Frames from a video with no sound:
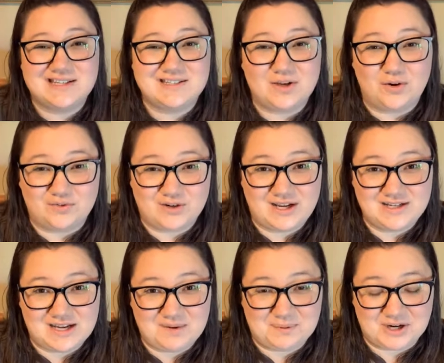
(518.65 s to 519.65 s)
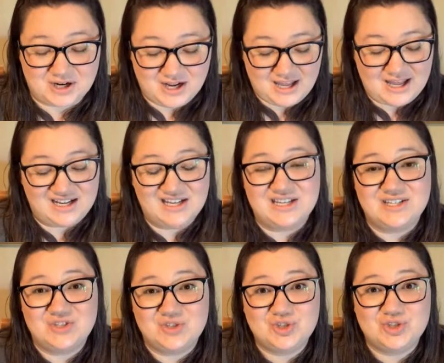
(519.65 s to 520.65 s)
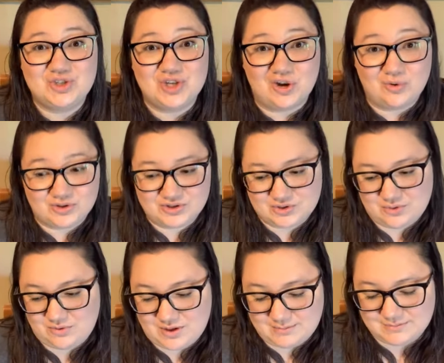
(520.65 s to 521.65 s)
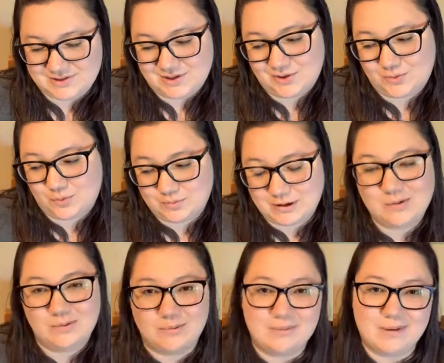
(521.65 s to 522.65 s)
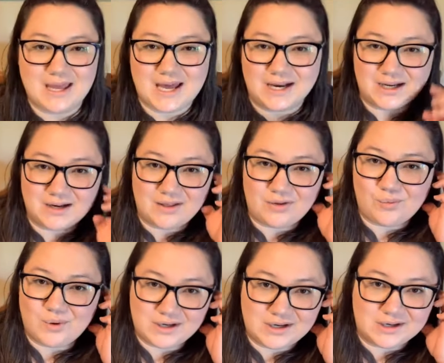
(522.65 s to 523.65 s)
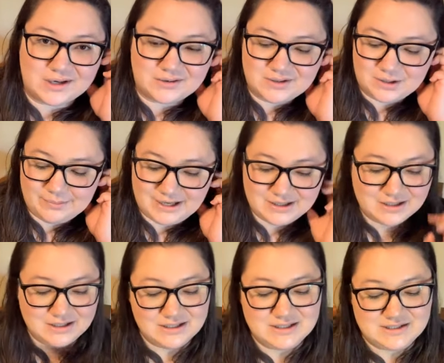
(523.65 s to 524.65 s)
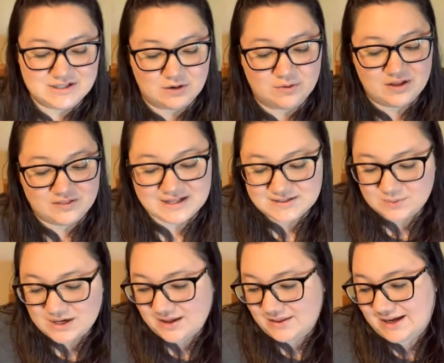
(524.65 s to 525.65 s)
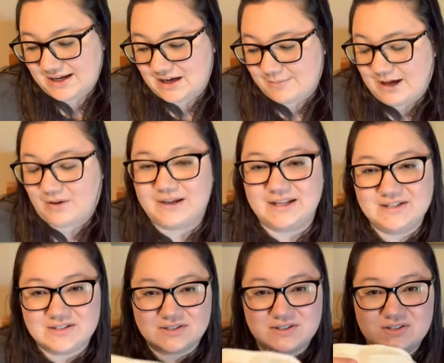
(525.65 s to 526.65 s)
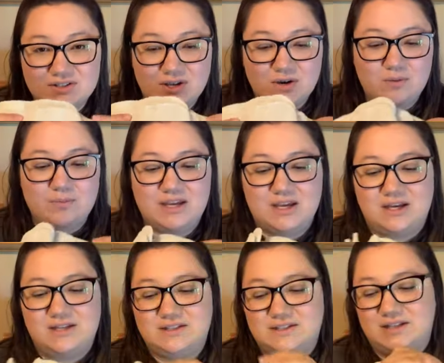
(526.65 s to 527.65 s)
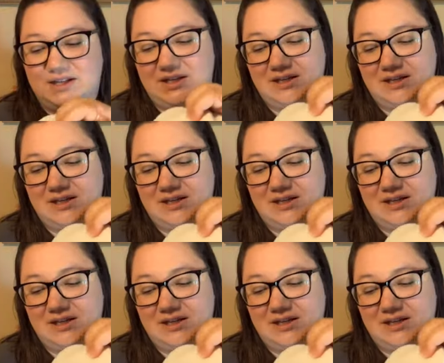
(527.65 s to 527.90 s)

in his overnight diaper and he soaks through them. So we'll probably be adding another one here in a little bit. So that's what I like about inserts though, because